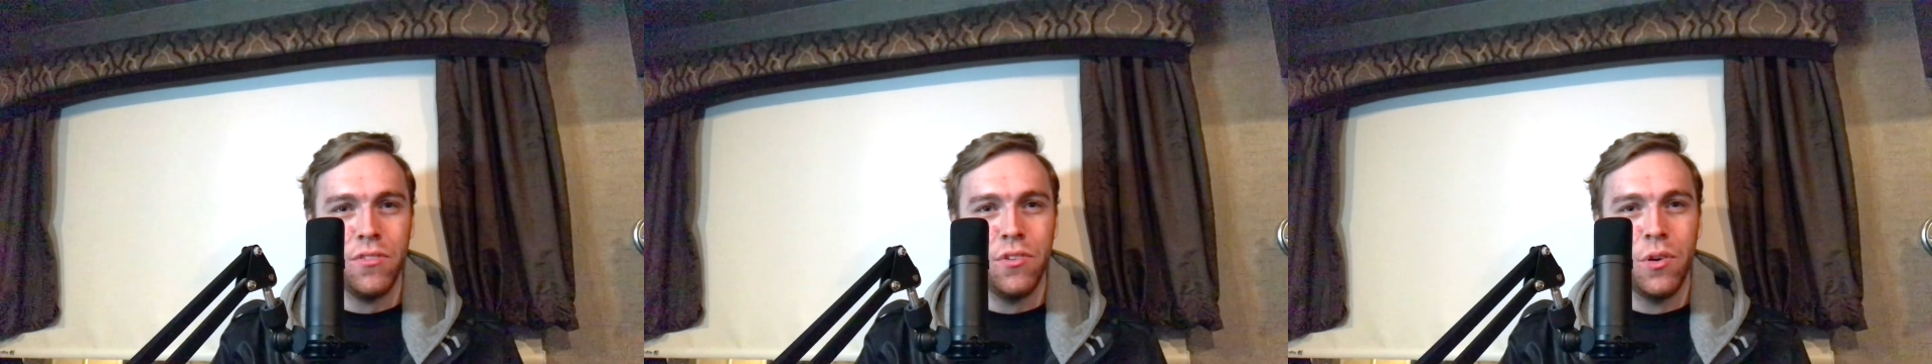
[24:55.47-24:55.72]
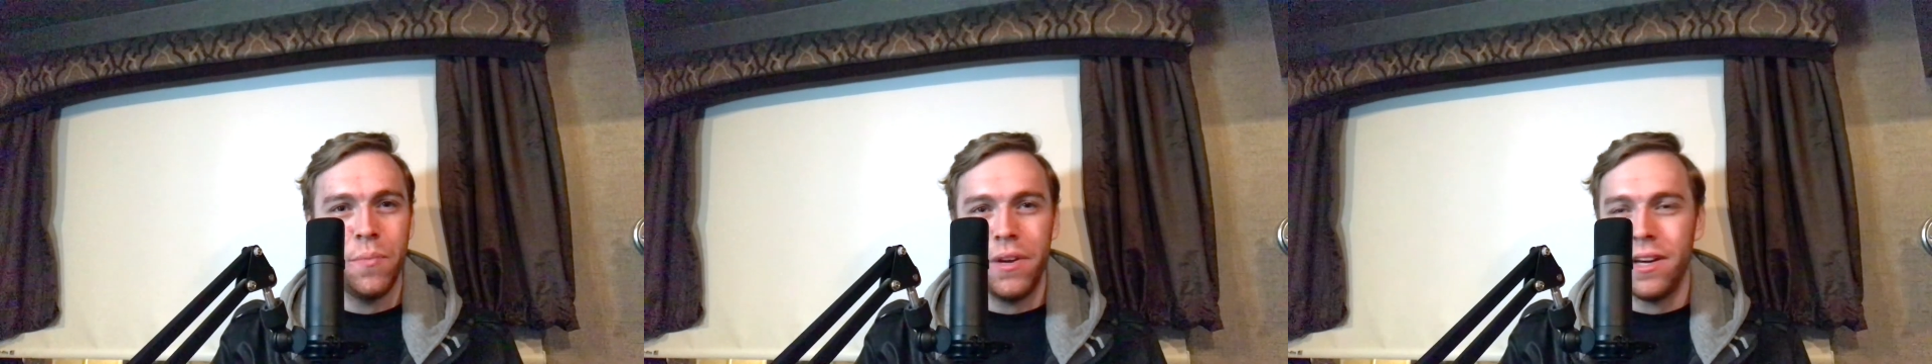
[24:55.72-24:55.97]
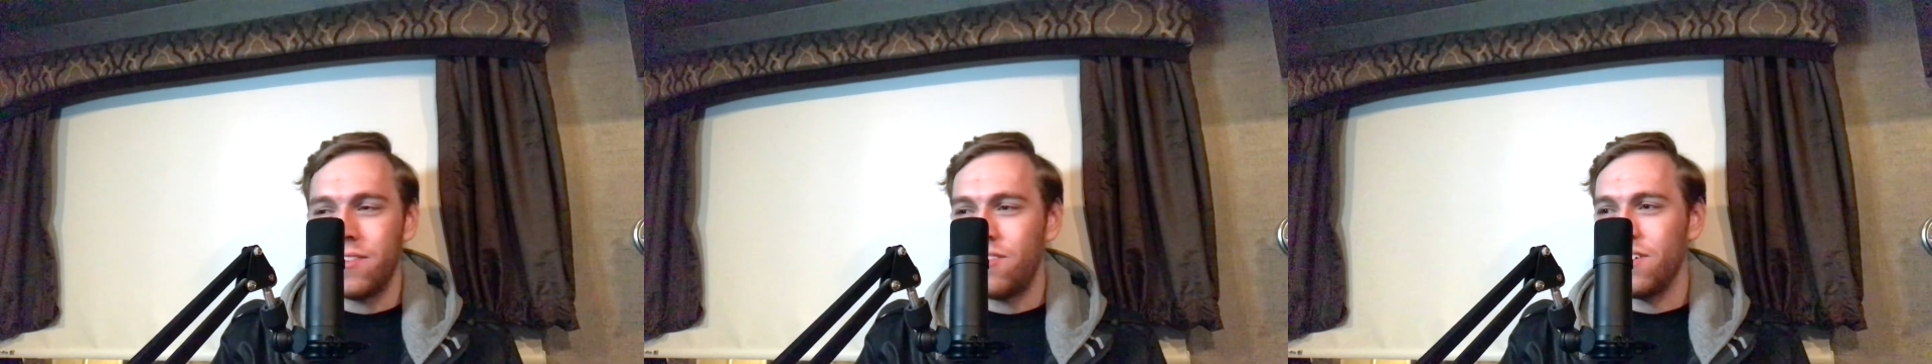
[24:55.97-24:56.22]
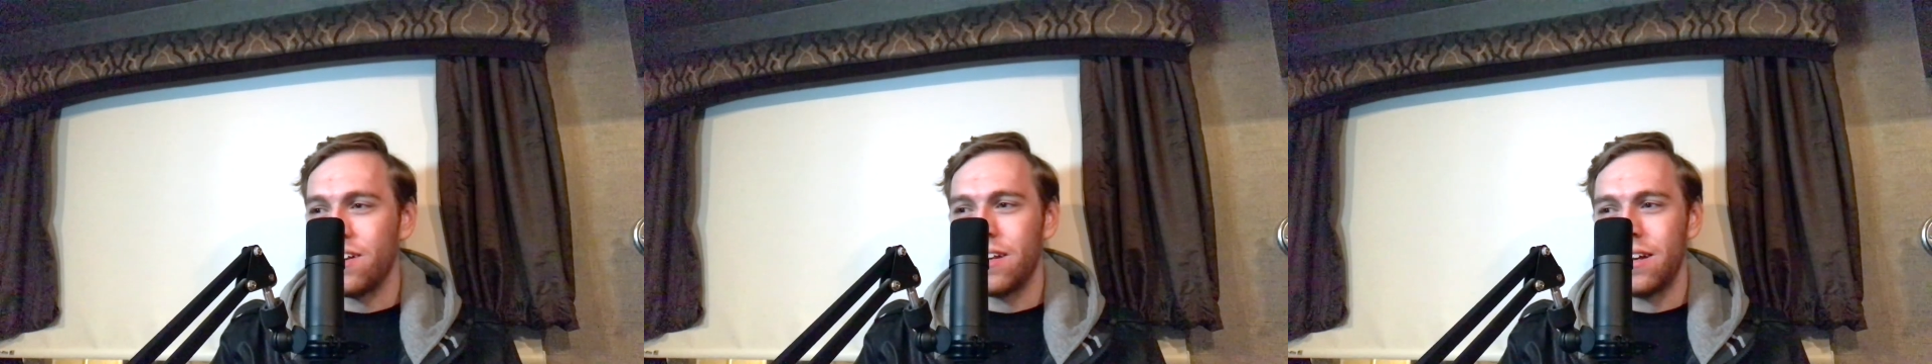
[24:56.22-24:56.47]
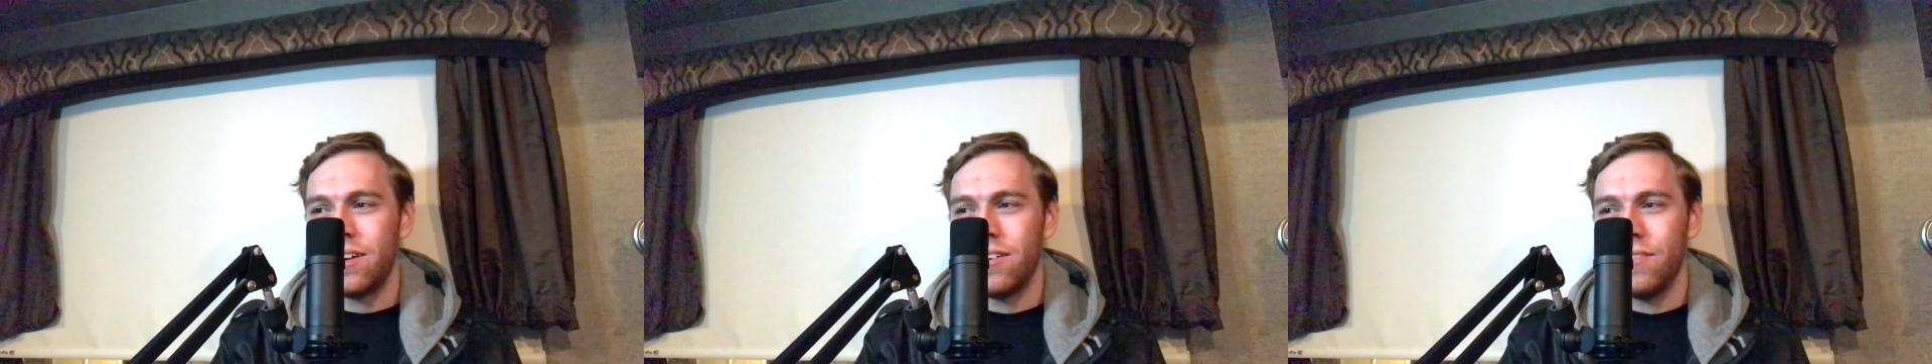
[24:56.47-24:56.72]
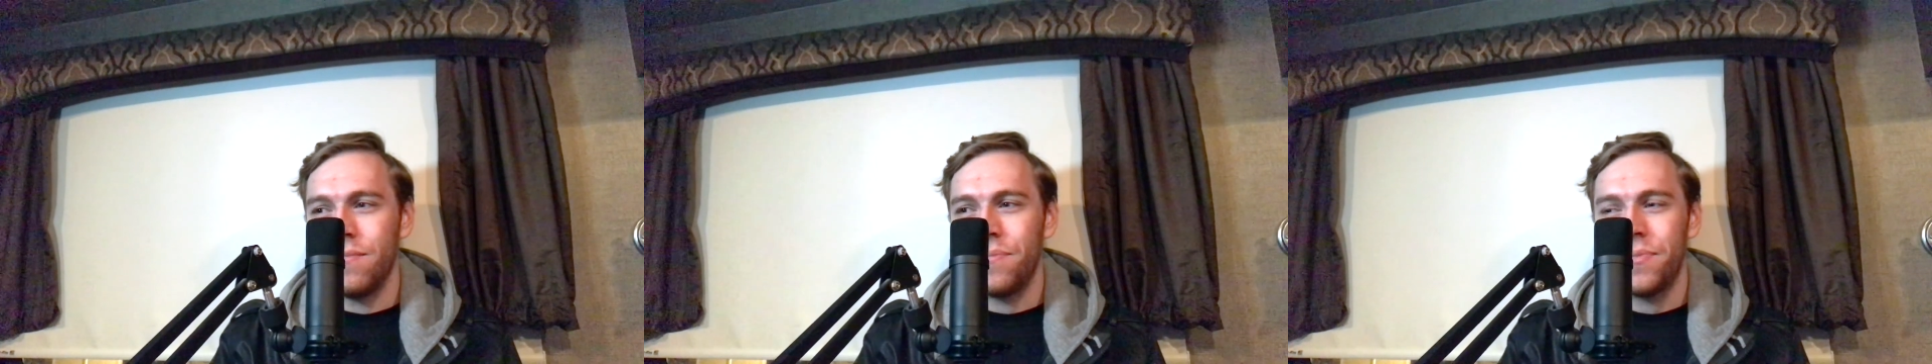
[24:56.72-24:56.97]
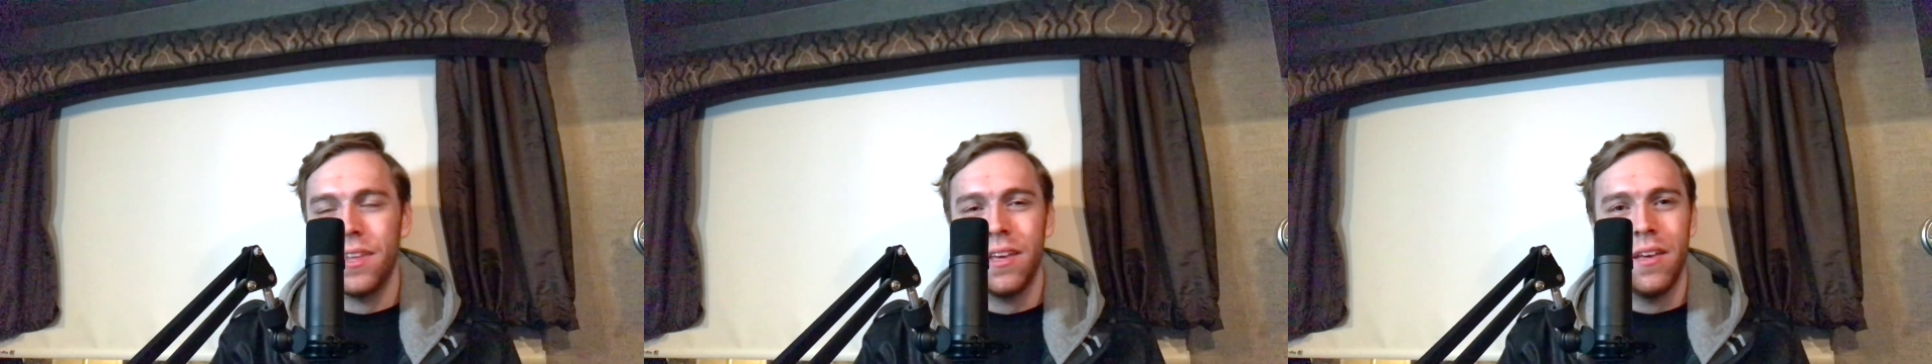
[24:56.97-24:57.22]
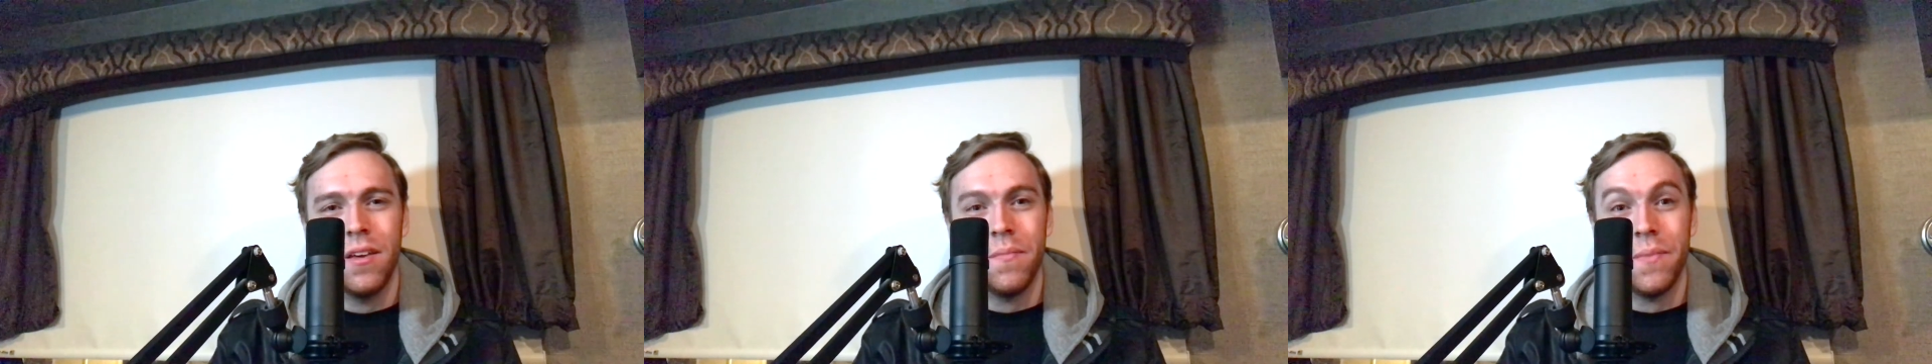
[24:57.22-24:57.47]
hope you guys check it out.
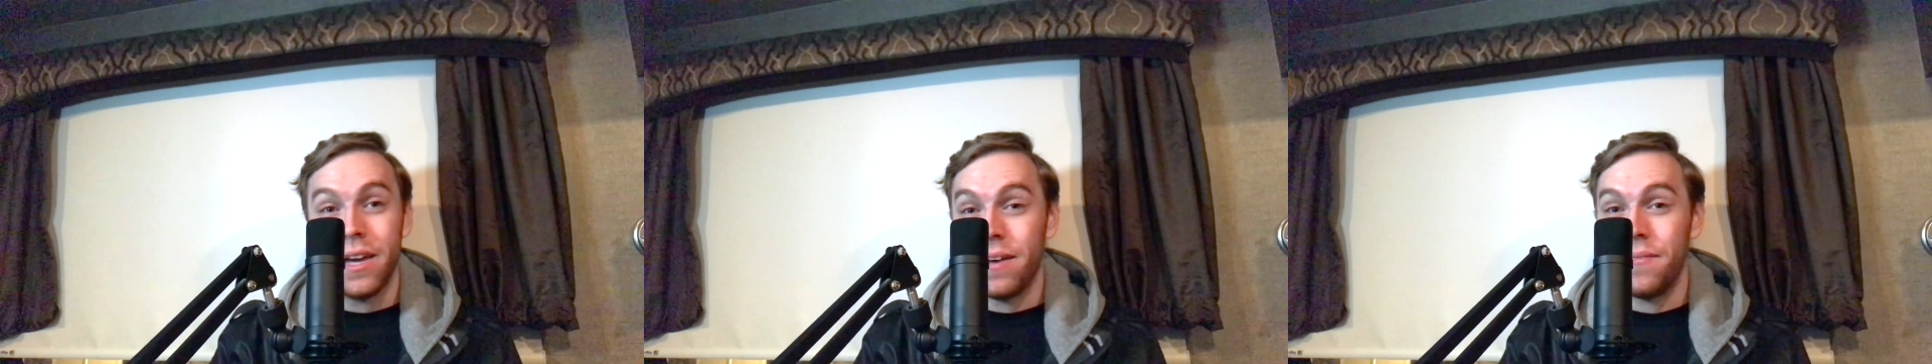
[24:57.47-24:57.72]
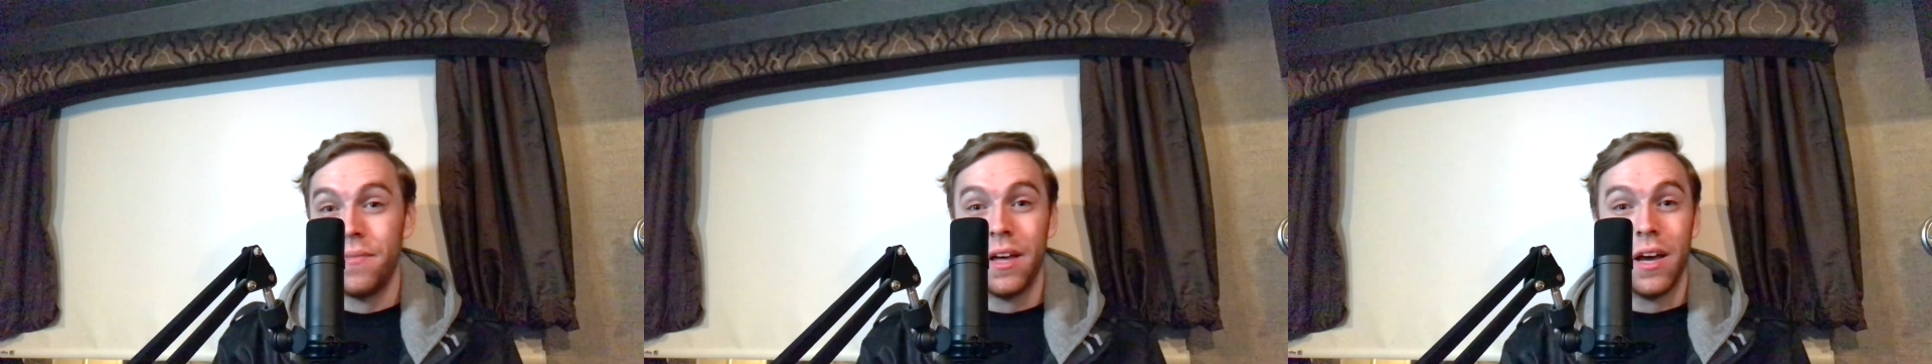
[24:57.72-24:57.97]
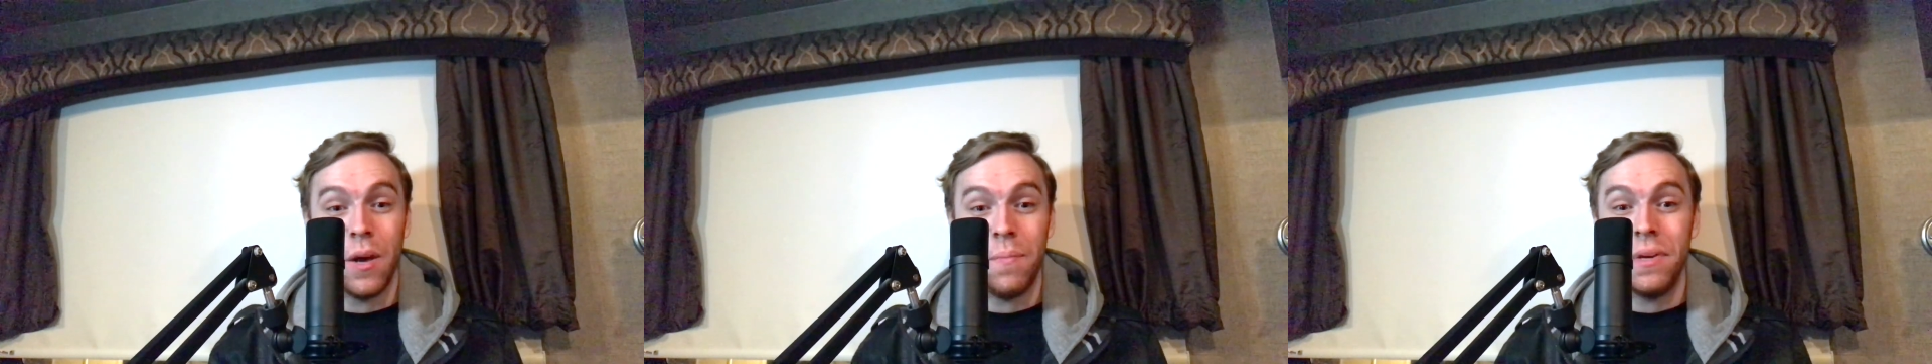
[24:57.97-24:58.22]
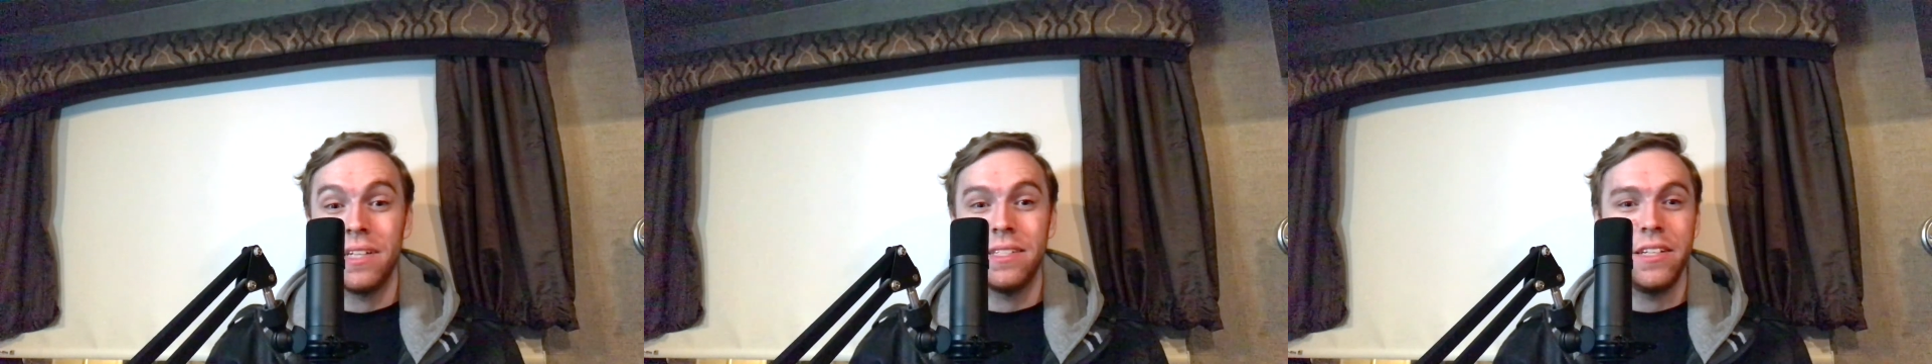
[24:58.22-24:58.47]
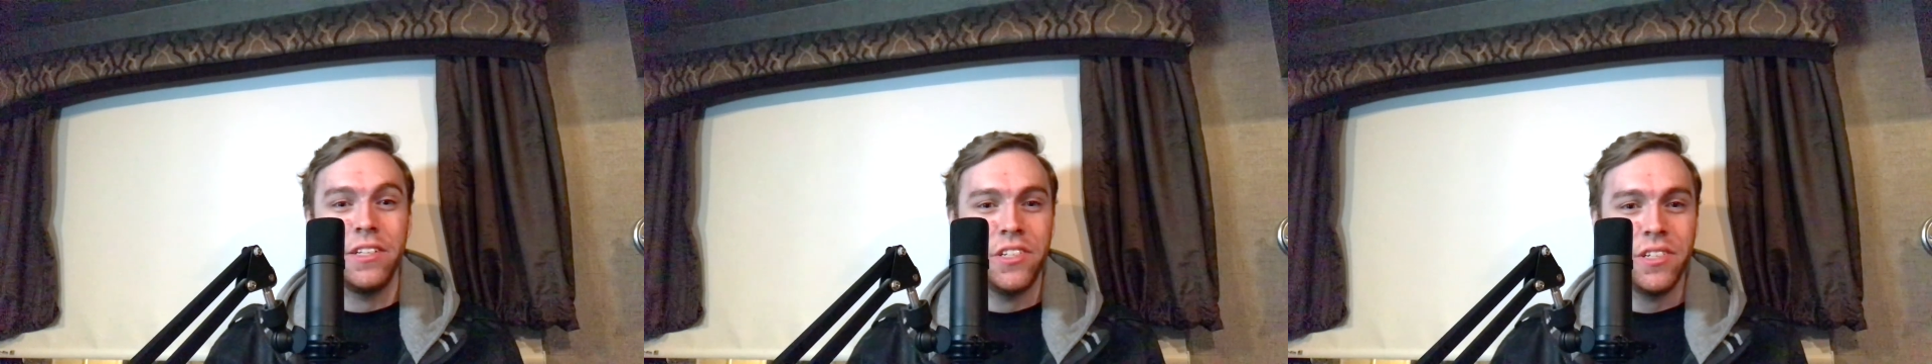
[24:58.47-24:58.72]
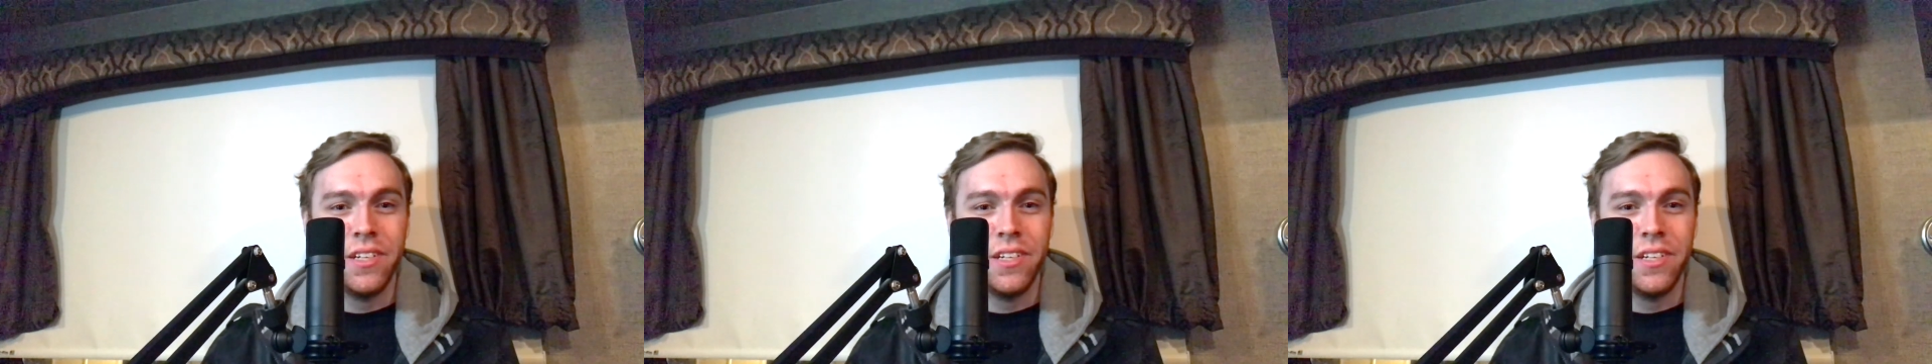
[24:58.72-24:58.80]
Yeah, I hope you guys did enjoy.